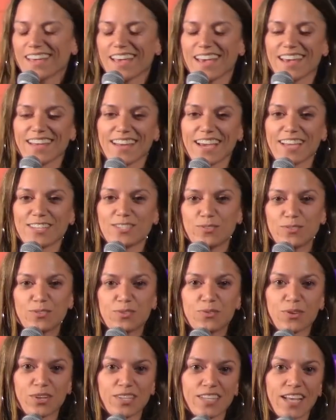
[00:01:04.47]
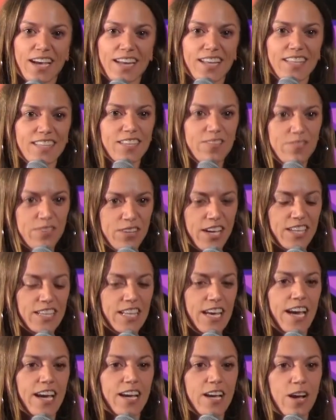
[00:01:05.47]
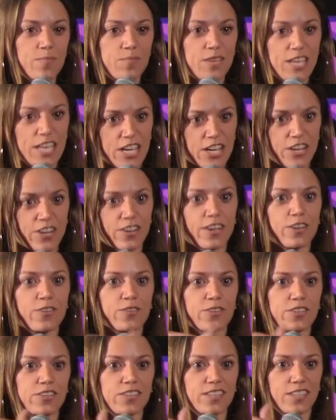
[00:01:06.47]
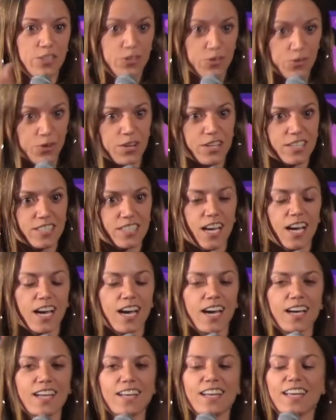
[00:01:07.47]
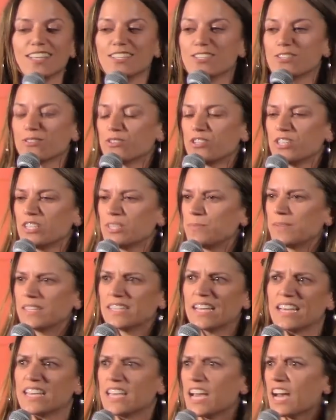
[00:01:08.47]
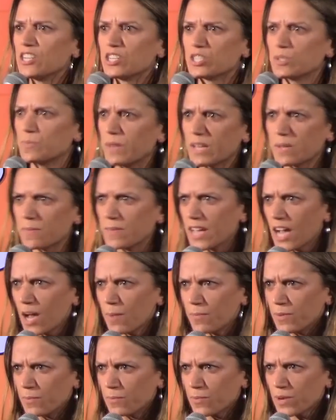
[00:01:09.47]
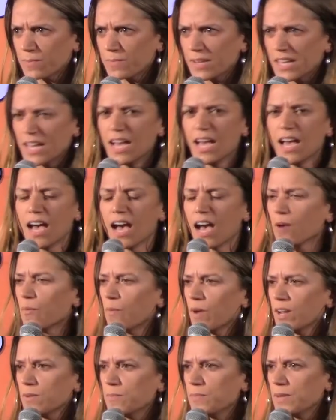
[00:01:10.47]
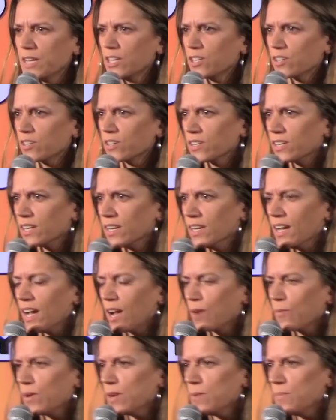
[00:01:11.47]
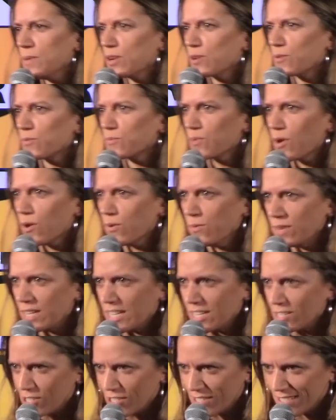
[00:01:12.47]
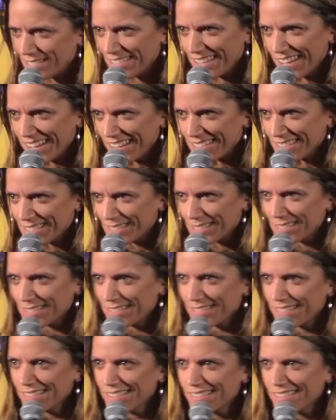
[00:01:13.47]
And I do tour a lot. I live in LA. I come here. I go to New York a lot. And so she's been like, "Yeah, just pick me up and bring me. I want to be your I want to be your roadie," she says.